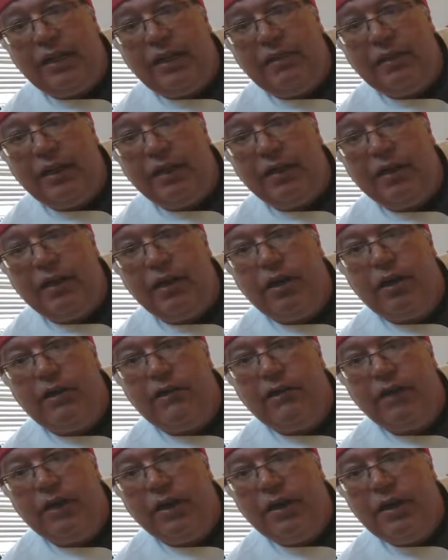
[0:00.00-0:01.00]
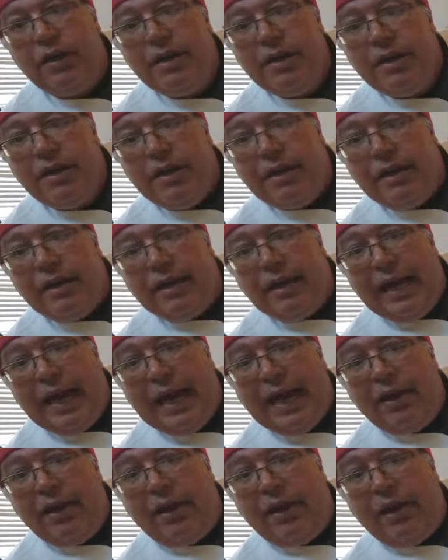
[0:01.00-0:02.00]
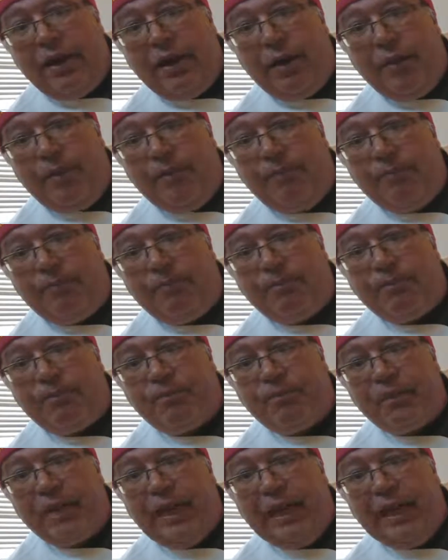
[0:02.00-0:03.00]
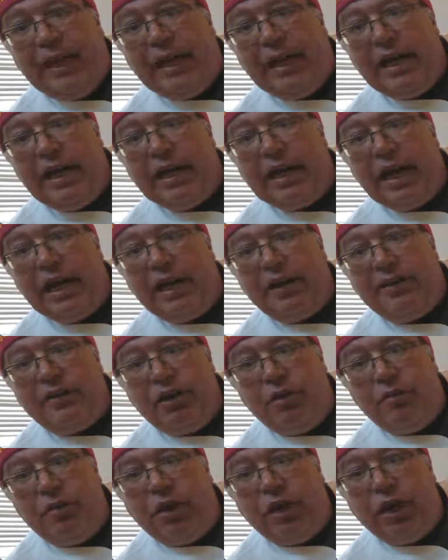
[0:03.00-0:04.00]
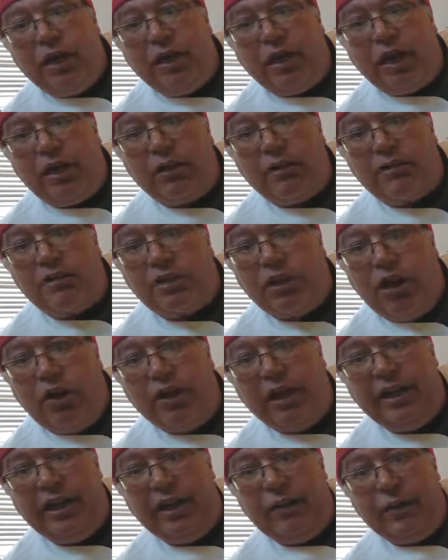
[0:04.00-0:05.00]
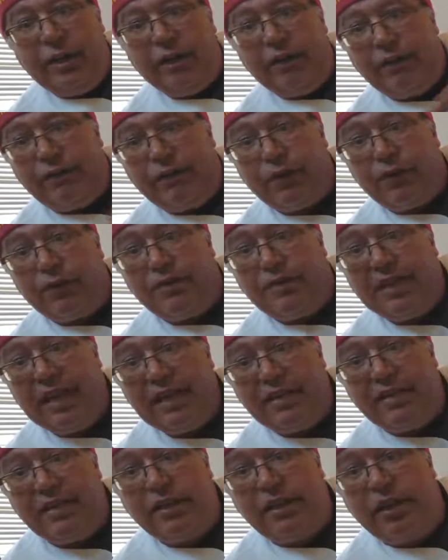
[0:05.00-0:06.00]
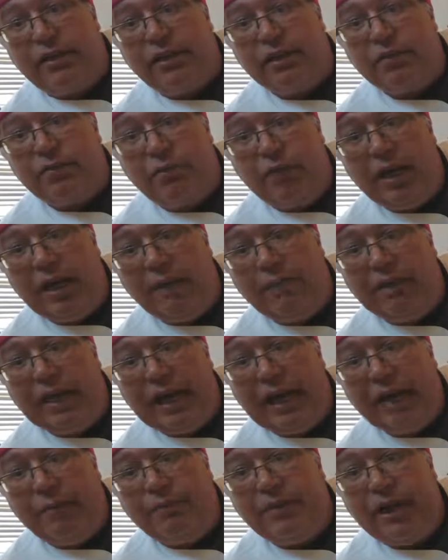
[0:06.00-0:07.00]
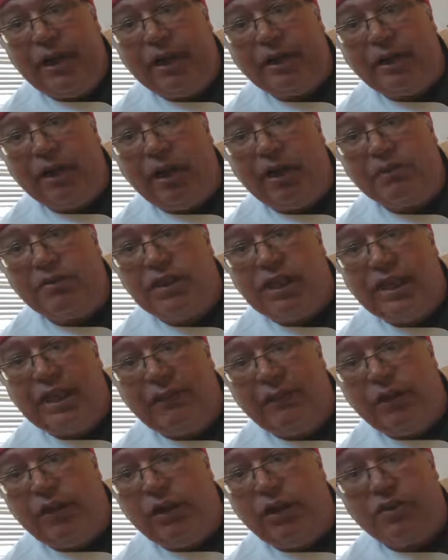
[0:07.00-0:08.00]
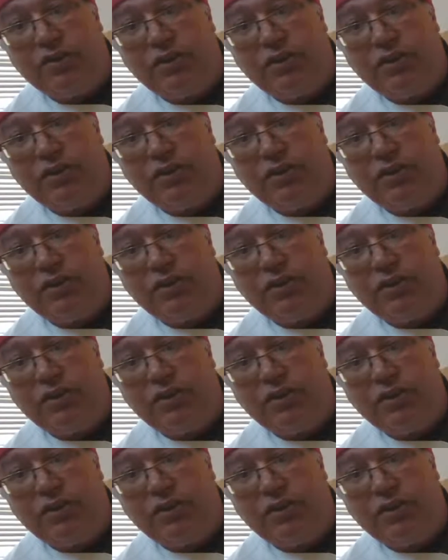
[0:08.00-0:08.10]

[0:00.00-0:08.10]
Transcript: Lemon Grove, and he got a $2 million Sony deal when they were first testing all this webcam technology. And even though